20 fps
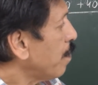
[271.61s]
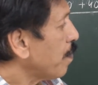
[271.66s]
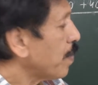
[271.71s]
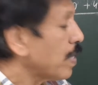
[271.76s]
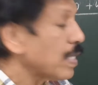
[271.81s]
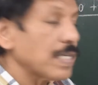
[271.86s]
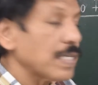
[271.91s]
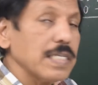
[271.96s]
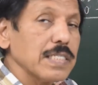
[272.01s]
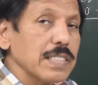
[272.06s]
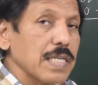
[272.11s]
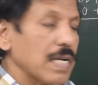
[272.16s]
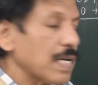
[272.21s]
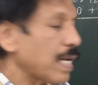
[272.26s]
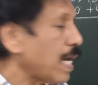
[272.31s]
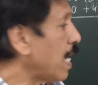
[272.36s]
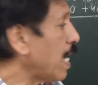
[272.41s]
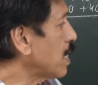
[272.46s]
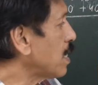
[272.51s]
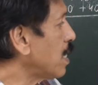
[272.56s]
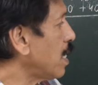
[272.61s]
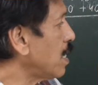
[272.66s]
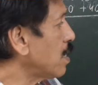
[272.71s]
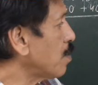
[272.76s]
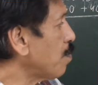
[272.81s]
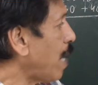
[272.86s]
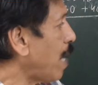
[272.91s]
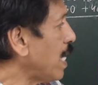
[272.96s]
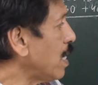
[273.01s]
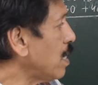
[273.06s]
the seasonal correction is
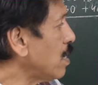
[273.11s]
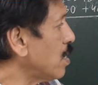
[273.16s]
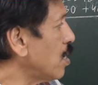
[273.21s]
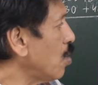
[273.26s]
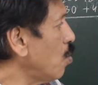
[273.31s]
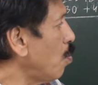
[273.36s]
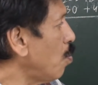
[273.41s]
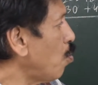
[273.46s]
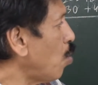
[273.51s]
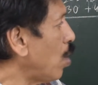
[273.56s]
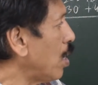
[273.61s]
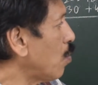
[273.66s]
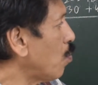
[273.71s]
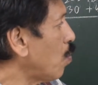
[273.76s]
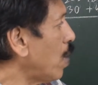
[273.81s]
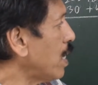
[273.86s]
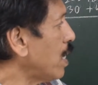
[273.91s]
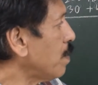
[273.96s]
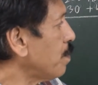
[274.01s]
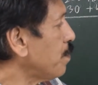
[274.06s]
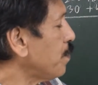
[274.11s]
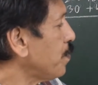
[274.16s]
minus 0.1,